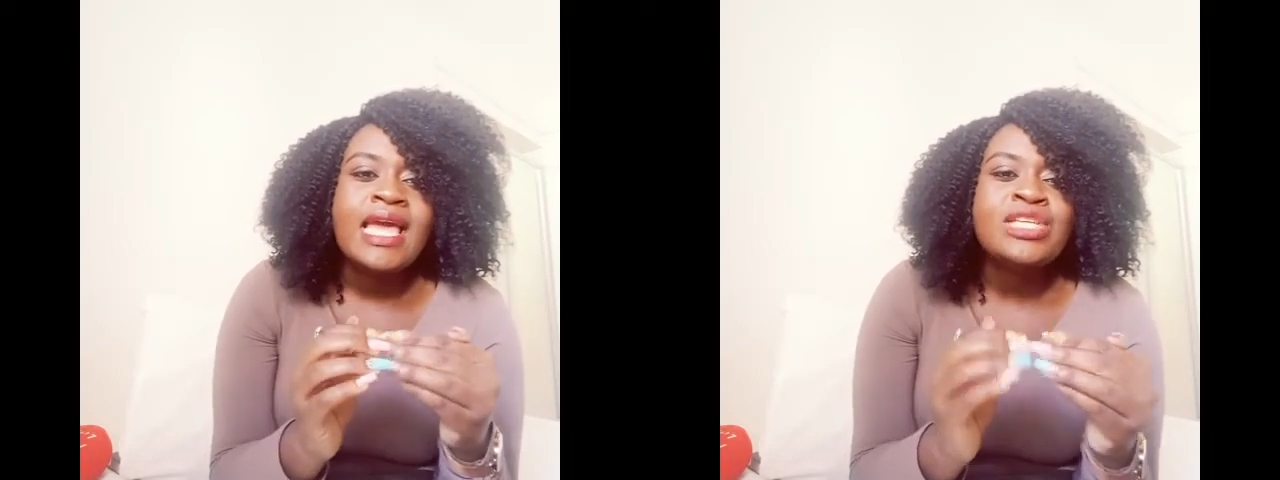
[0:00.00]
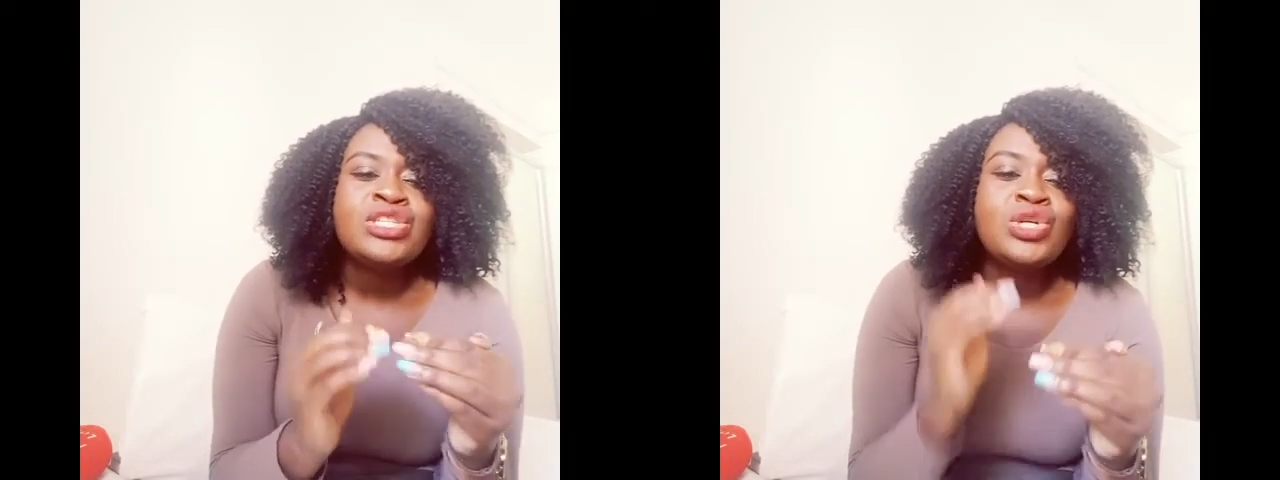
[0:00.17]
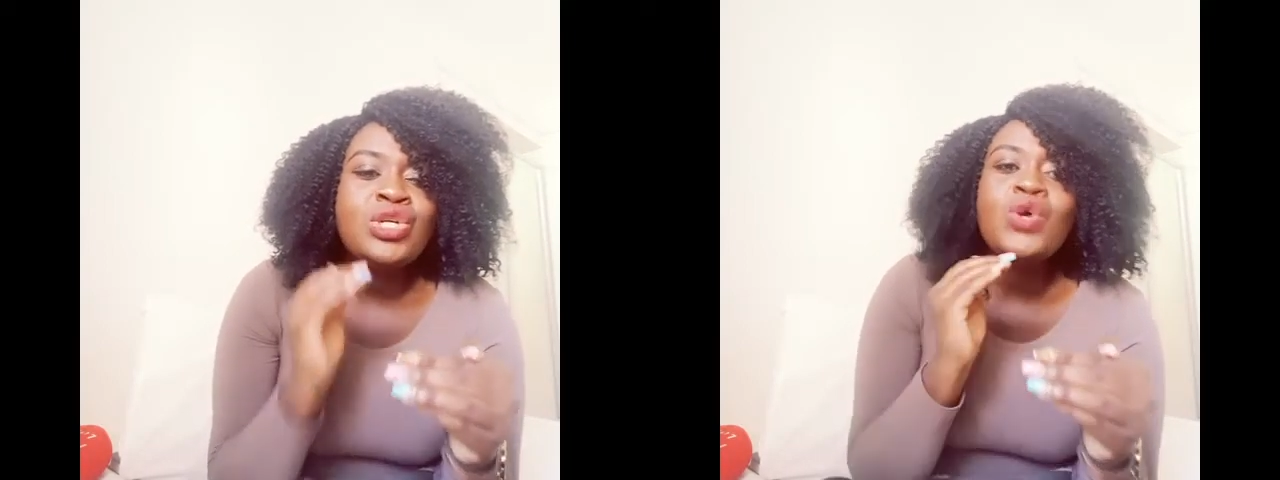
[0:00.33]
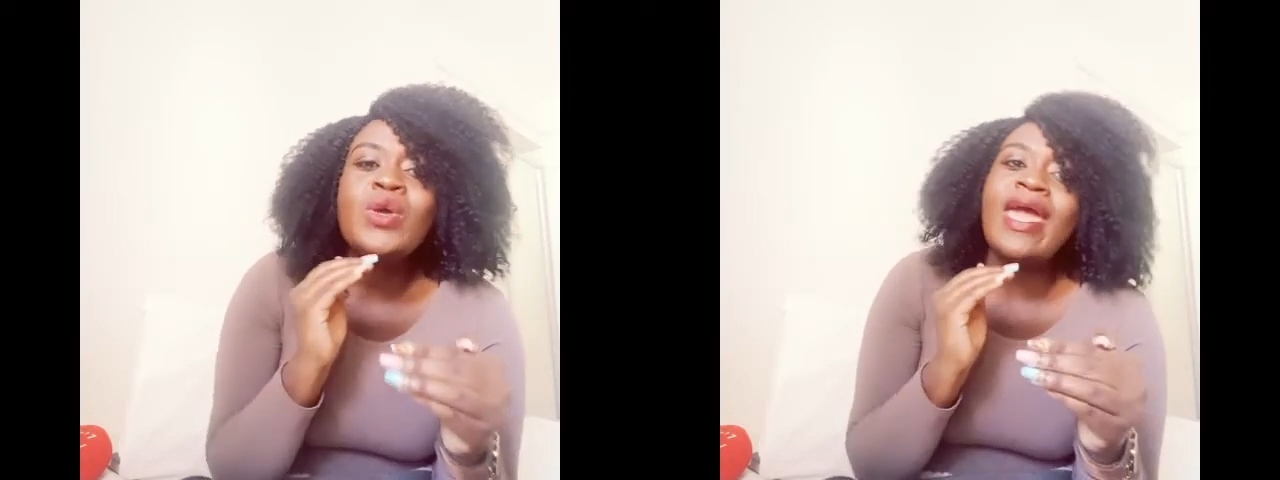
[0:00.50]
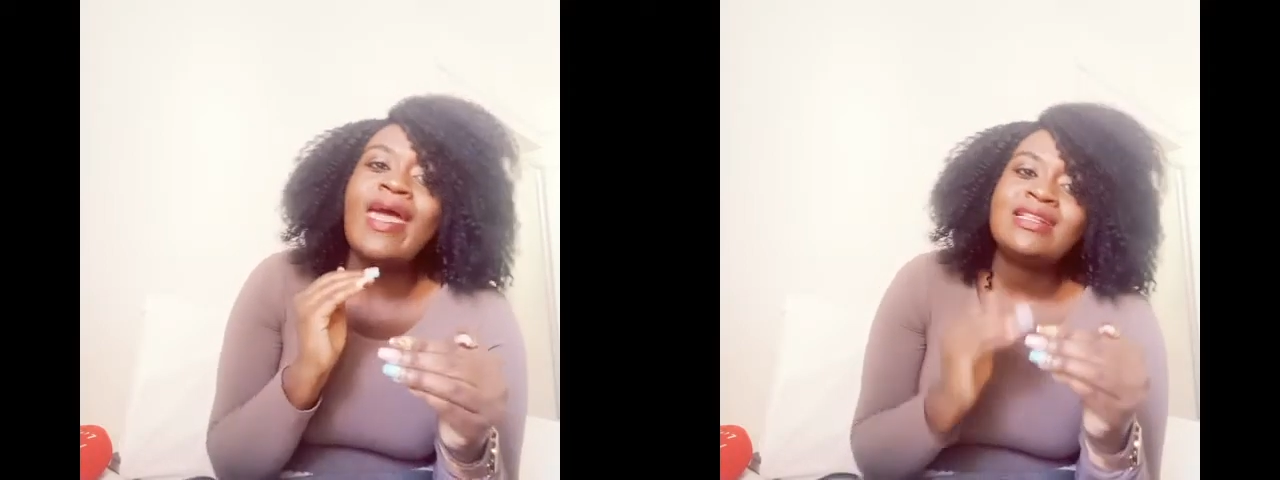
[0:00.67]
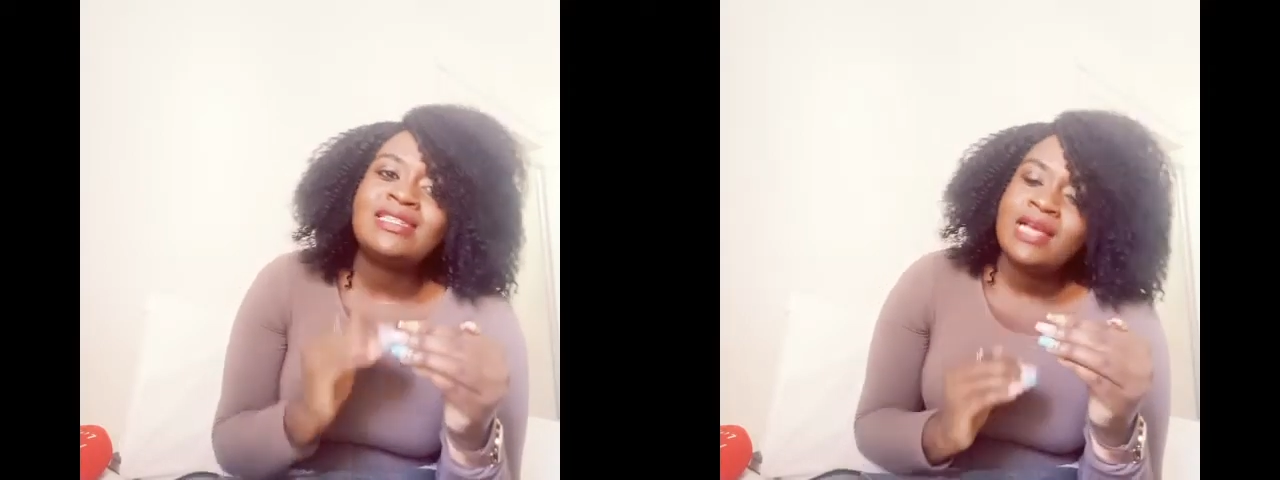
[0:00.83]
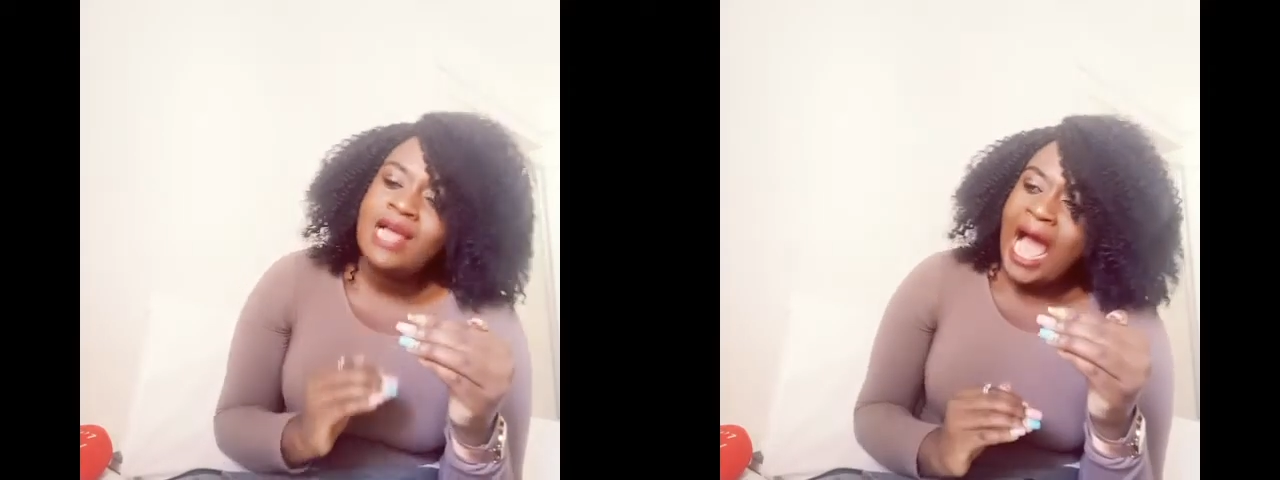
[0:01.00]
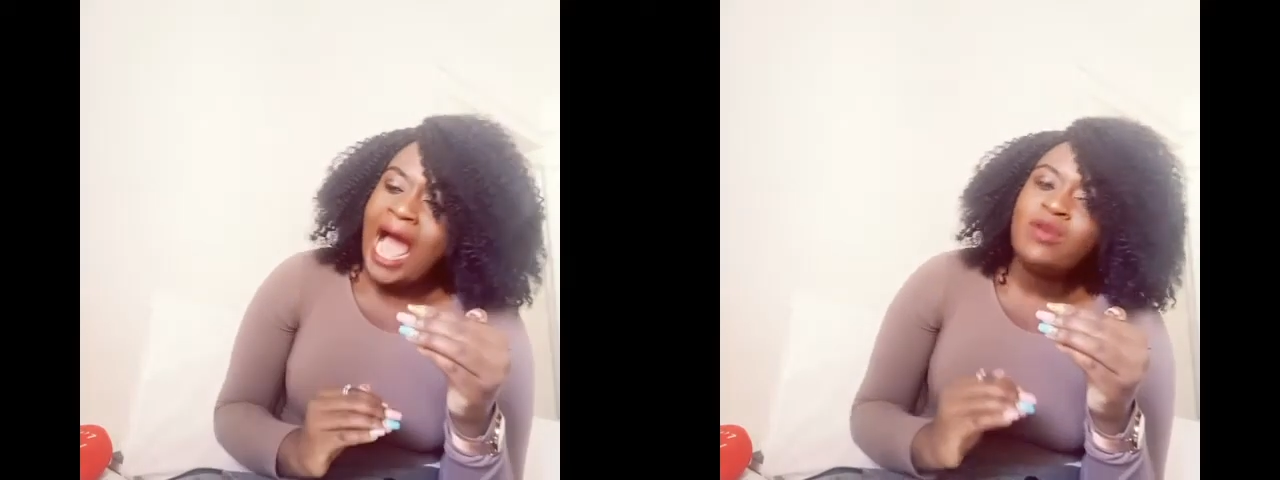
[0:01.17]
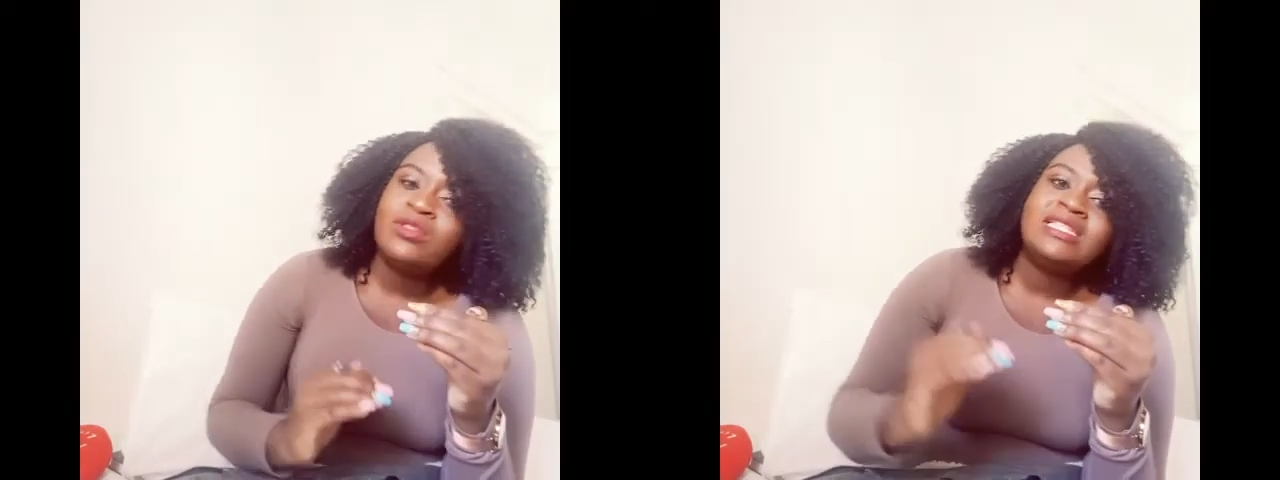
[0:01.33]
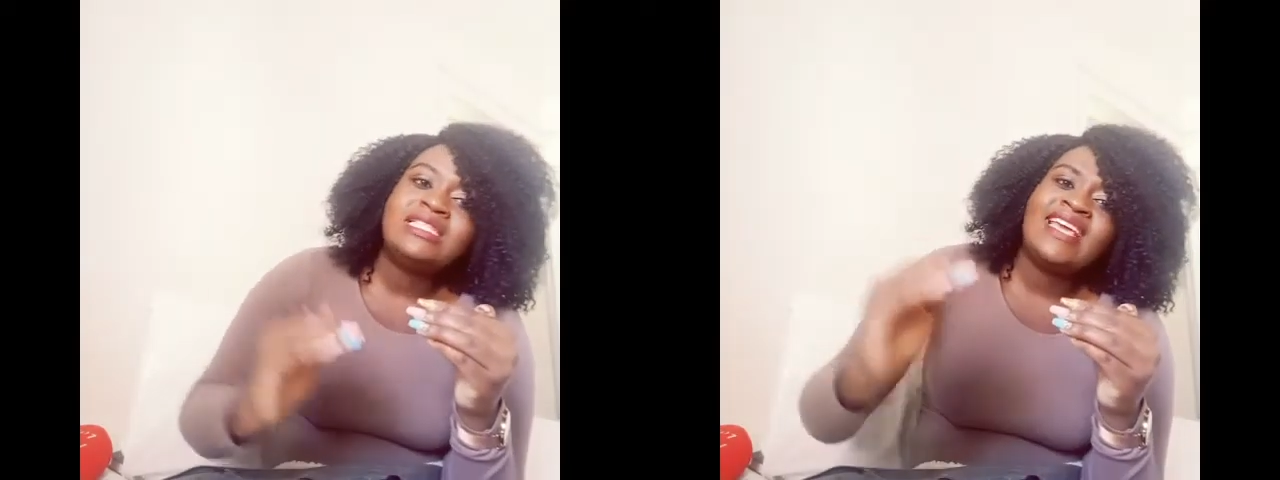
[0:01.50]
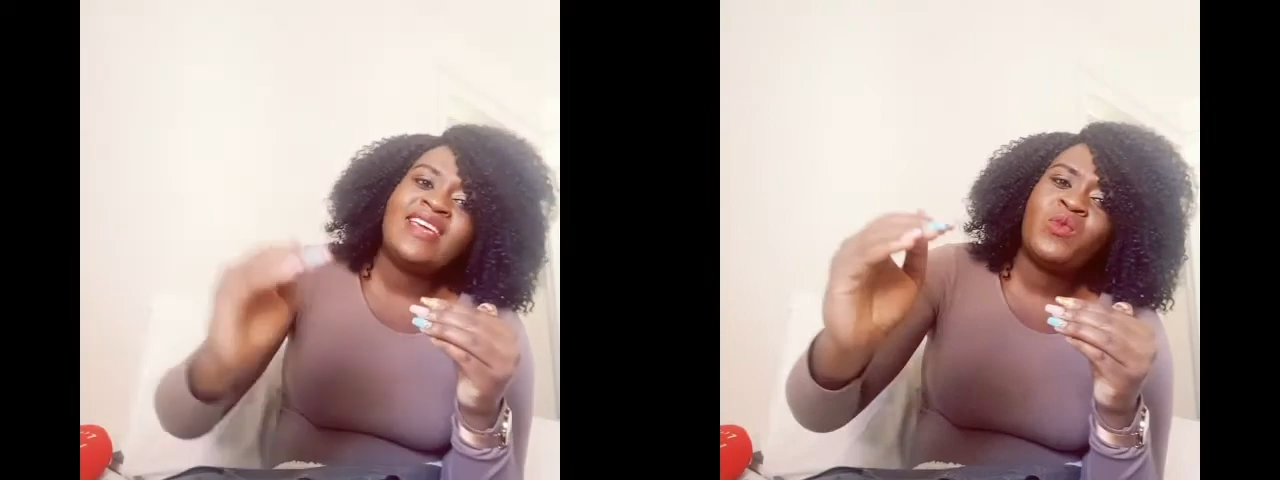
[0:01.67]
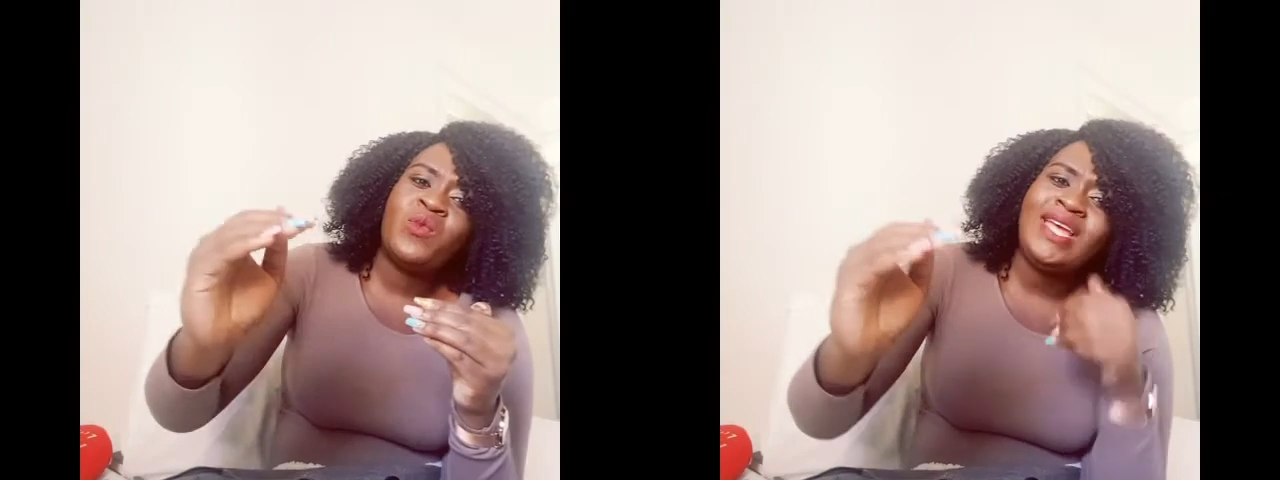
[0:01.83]
is to look at how the
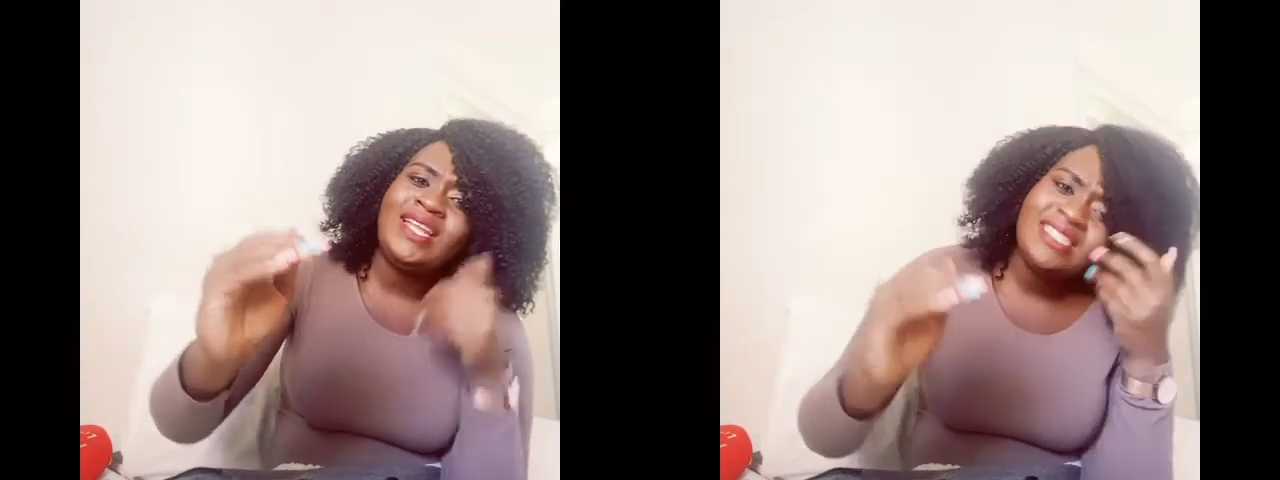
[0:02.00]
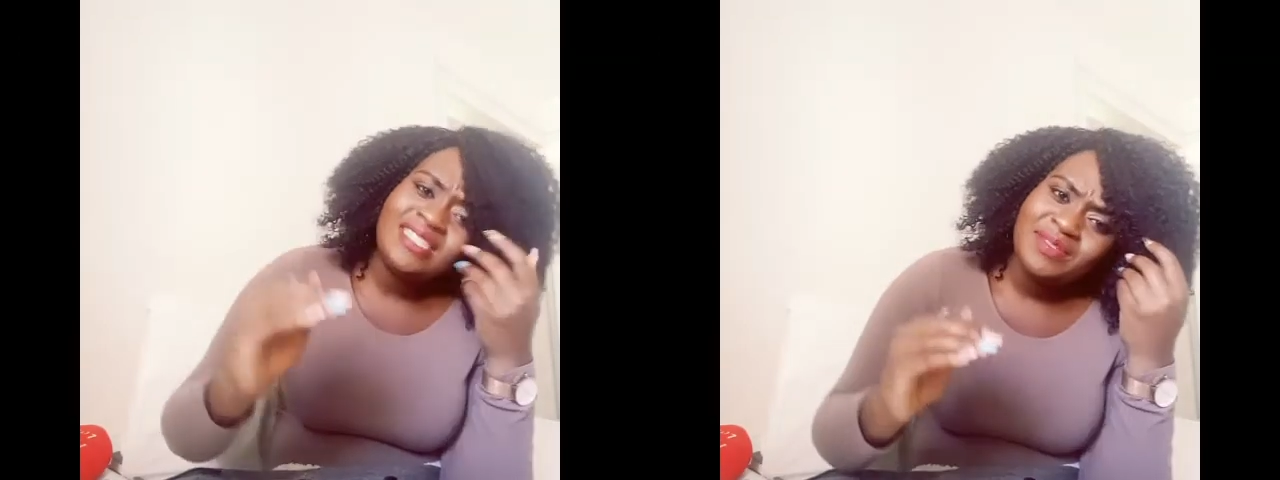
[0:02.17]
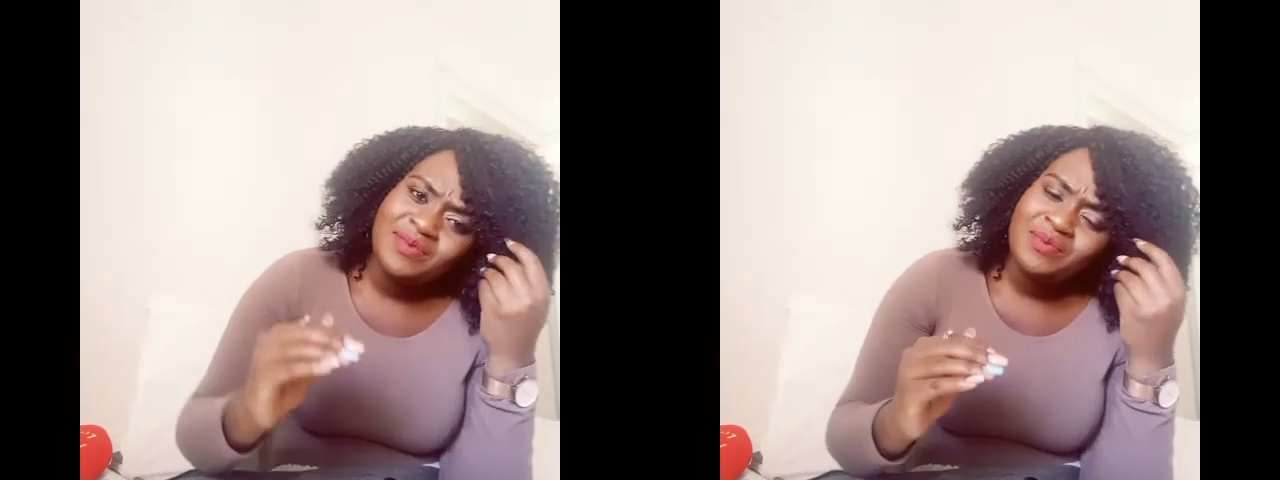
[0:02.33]
day went